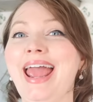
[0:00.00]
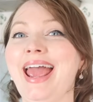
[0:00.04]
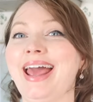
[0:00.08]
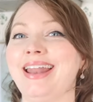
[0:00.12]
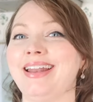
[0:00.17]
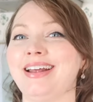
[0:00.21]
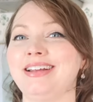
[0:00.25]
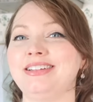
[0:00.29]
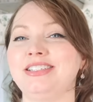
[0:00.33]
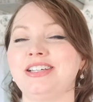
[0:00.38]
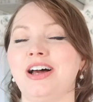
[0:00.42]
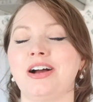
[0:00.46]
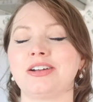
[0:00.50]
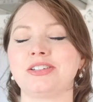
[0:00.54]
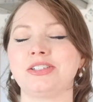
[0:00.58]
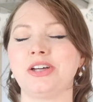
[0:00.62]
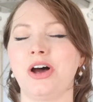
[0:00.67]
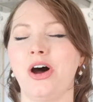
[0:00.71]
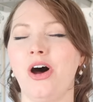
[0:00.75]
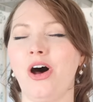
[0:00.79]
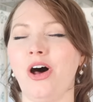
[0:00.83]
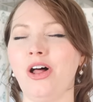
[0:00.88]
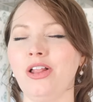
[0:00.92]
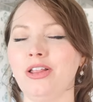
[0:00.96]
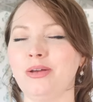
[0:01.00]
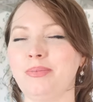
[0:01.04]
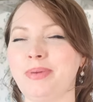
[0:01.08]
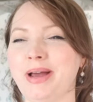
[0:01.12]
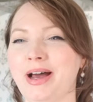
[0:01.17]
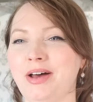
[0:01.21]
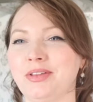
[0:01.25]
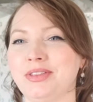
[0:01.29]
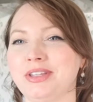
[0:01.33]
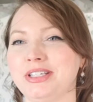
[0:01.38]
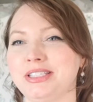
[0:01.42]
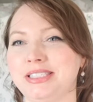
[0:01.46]
And I talked all
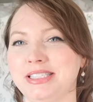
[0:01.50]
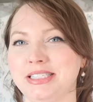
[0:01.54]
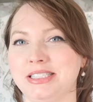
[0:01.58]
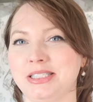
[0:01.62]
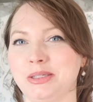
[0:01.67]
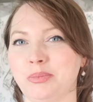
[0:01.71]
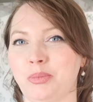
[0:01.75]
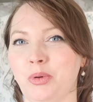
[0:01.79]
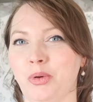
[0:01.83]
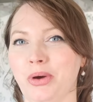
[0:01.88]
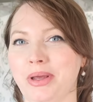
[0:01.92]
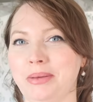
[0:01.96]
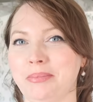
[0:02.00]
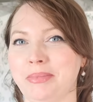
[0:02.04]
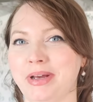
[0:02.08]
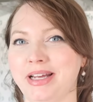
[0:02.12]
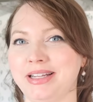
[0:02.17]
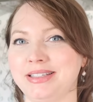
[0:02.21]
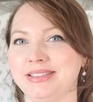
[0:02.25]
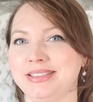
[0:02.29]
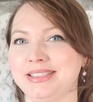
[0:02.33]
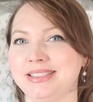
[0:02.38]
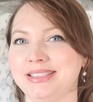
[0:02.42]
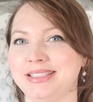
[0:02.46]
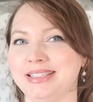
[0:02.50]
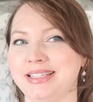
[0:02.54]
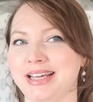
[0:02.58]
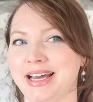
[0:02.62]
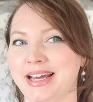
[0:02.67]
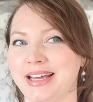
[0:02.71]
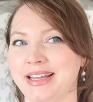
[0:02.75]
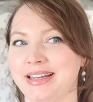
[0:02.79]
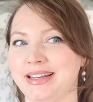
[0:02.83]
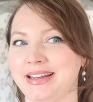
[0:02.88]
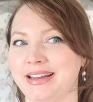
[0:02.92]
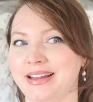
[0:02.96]
about the disappointments
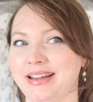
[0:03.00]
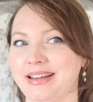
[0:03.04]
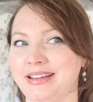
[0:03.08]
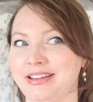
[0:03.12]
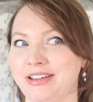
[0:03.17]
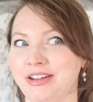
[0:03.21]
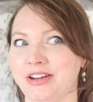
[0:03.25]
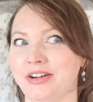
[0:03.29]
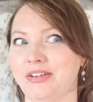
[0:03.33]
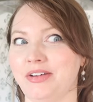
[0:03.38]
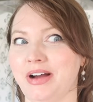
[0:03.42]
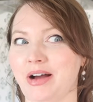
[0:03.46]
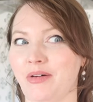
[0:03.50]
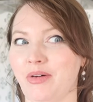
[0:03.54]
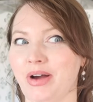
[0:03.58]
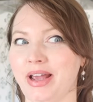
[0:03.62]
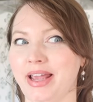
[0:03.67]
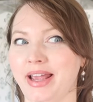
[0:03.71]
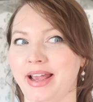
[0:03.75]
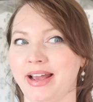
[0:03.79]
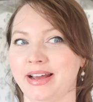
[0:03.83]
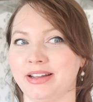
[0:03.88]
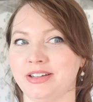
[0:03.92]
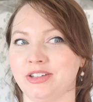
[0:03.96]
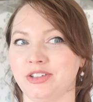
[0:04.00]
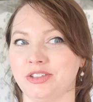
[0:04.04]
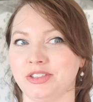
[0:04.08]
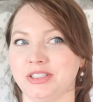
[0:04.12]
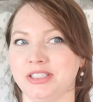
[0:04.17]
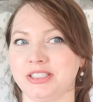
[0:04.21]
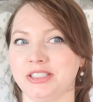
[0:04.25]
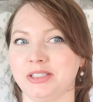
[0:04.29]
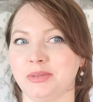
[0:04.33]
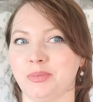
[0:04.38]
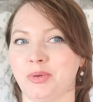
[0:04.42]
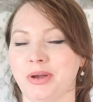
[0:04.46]
that, you know, how I handle
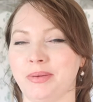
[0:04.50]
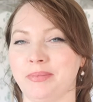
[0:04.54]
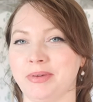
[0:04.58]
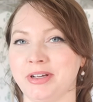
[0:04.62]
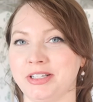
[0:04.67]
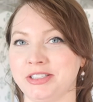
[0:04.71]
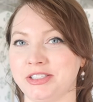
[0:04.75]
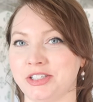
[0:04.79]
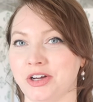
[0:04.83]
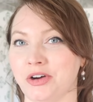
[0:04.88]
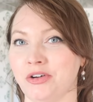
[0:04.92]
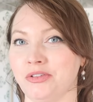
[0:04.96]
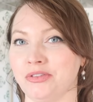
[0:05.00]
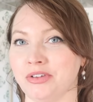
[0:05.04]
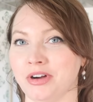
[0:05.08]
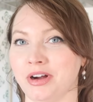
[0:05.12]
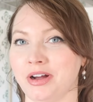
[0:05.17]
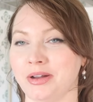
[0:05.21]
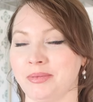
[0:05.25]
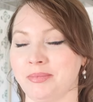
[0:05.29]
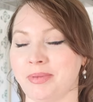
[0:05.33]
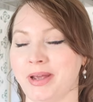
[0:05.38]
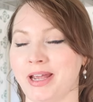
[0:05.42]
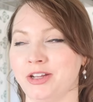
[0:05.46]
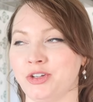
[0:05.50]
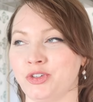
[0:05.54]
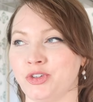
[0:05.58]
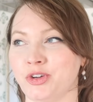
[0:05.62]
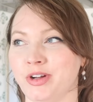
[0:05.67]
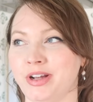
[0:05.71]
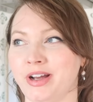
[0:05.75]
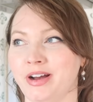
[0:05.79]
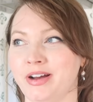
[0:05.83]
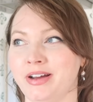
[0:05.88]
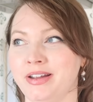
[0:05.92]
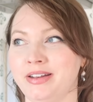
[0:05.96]
disappointments over on
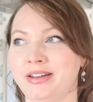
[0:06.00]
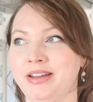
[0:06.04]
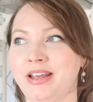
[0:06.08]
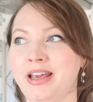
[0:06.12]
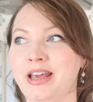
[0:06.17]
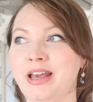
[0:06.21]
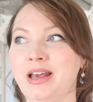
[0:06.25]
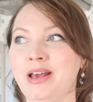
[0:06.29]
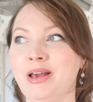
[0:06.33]
Patreon